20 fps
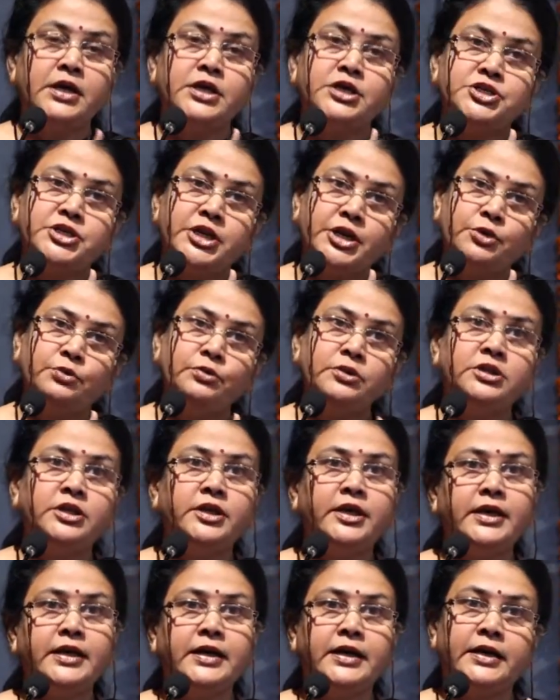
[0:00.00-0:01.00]
Schedule
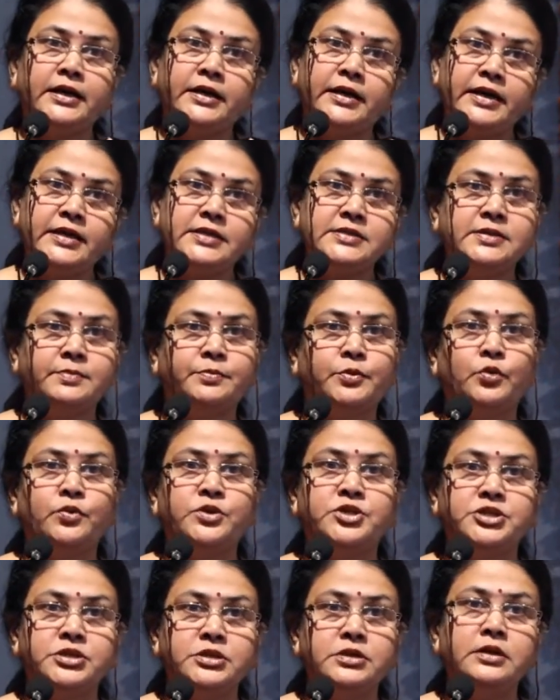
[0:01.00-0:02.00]
3 contains a
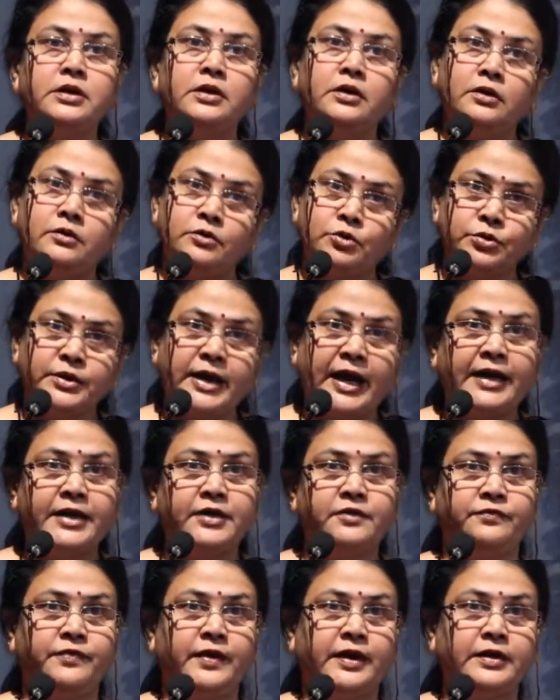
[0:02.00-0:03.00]
provision to
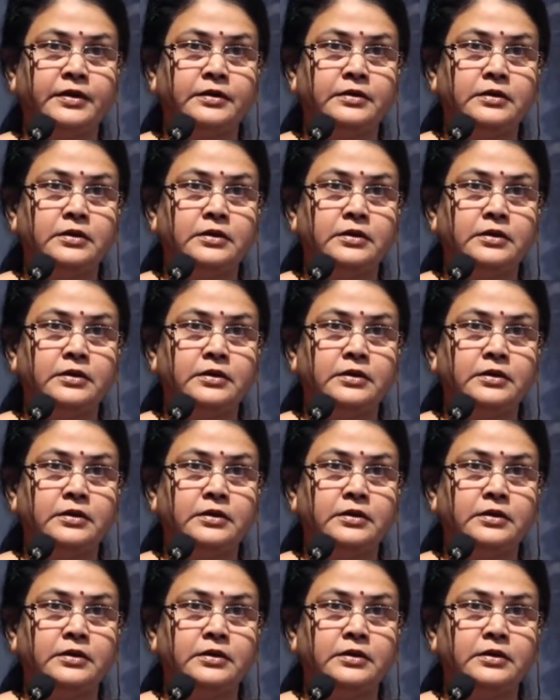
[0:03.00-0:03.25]
that effect.